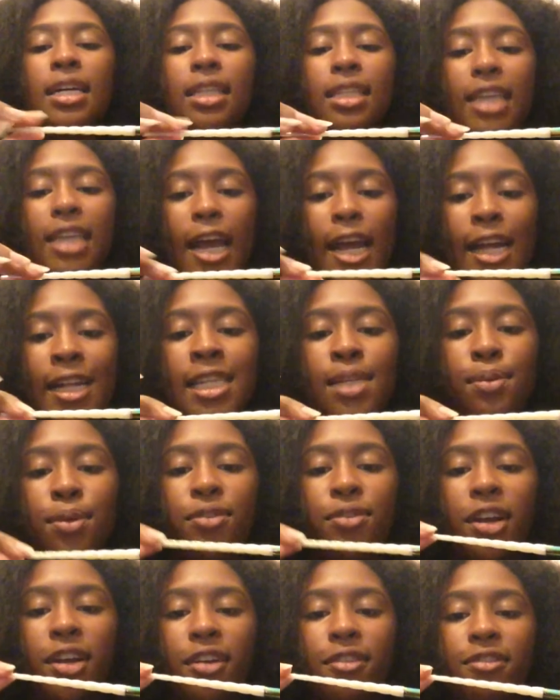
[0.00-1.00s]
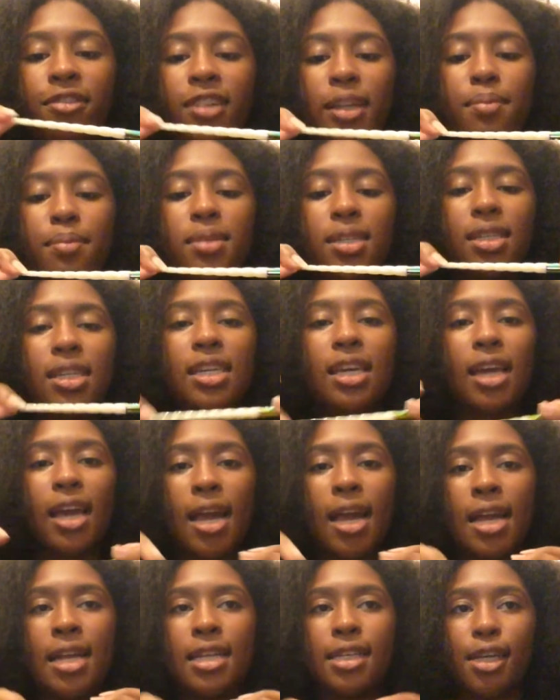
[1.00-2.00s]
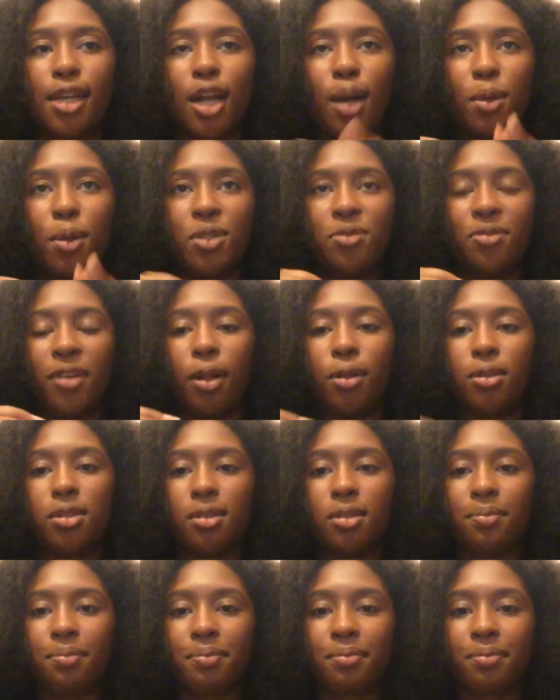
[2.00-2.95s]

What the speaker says: the ends were very flimsy and it almost felt